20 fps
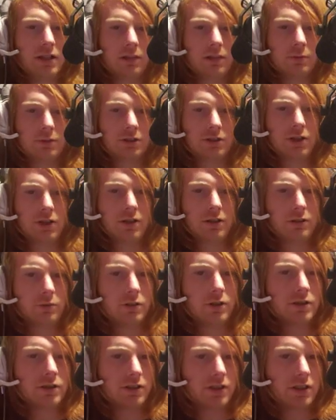that I would call it
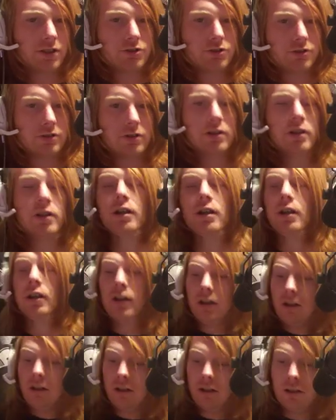running the kitchen.
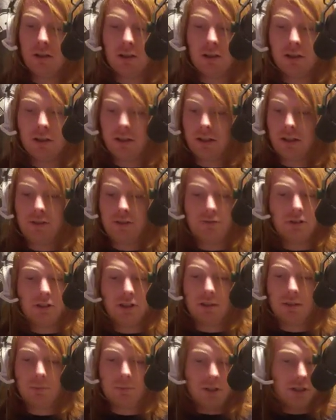Uh, he
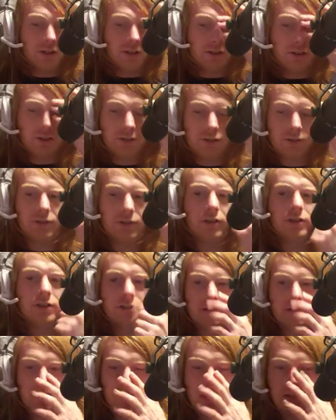fucking murdered it, dude, on
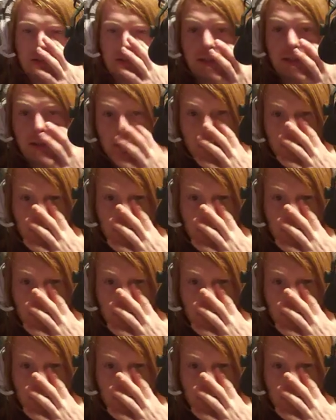his like second